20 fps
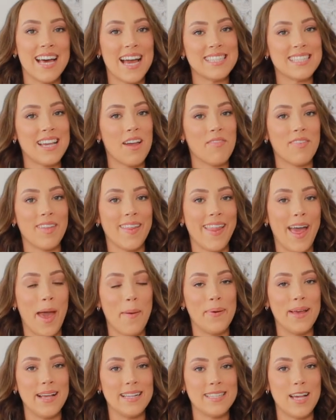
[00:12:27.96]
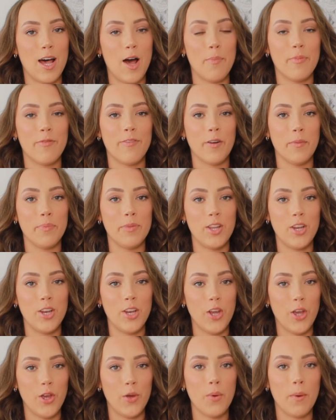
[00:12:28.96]
that is everything that I picked up from the
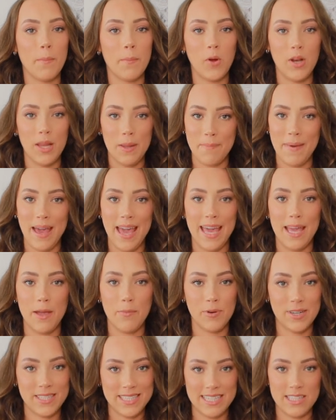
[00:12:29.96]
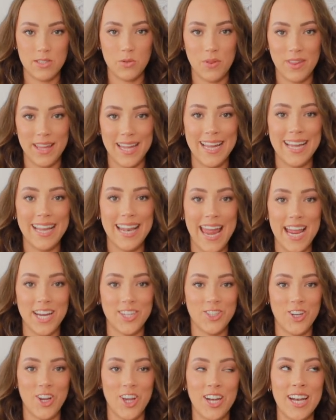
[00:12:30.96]
new Molly Mae Prettylittlething
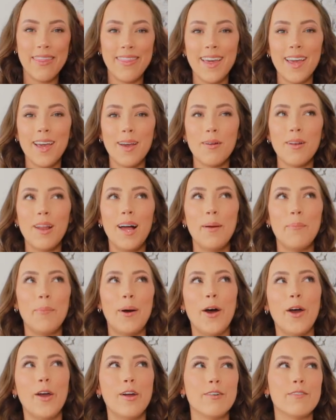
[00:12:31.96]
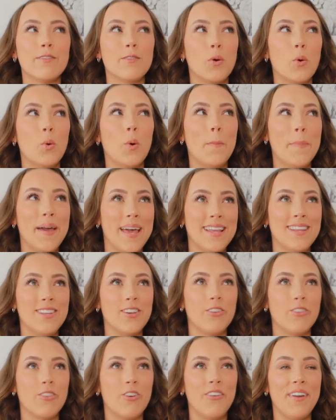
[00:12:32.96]
collection. I think like my overall
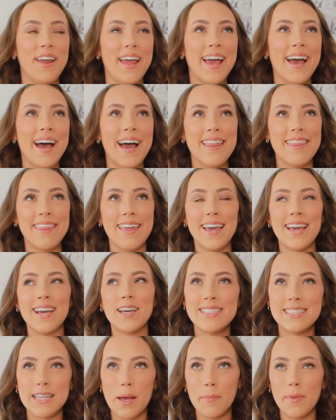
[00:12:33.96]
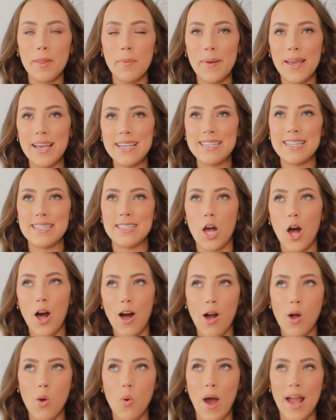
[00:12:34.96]
opinion on it, I think some of the pieces
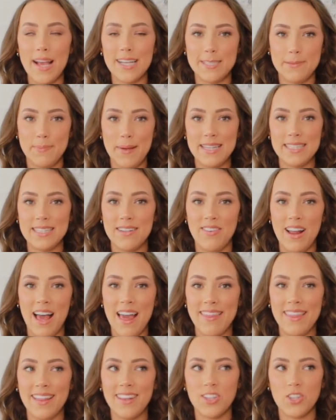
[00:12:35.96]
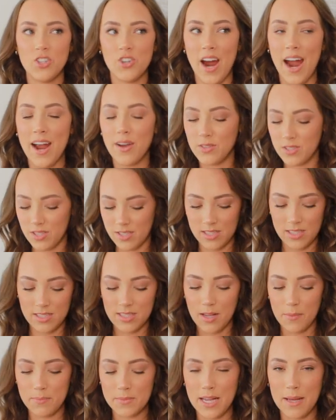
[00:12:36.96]
are quite expensive. Like I think the trousers are
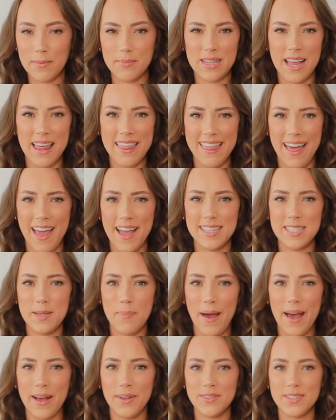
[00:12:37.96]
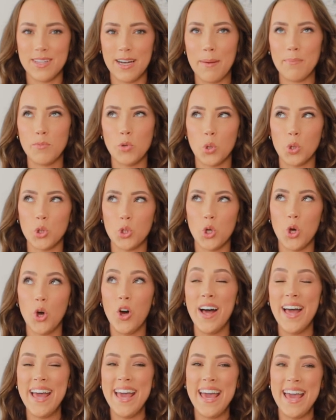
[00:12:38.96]
sometimes like £30, and I'm not
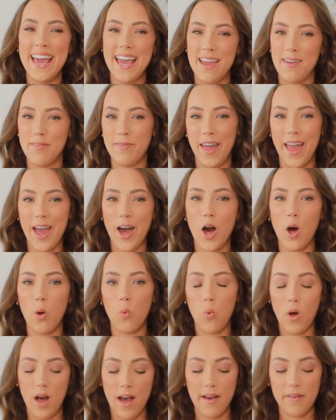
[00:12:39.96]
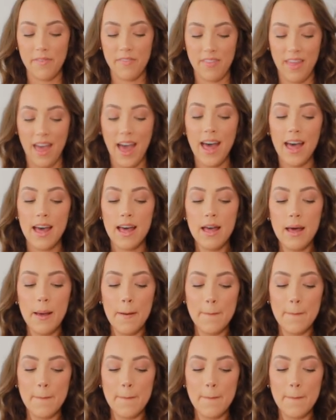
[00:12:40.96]
sure if they are worth that.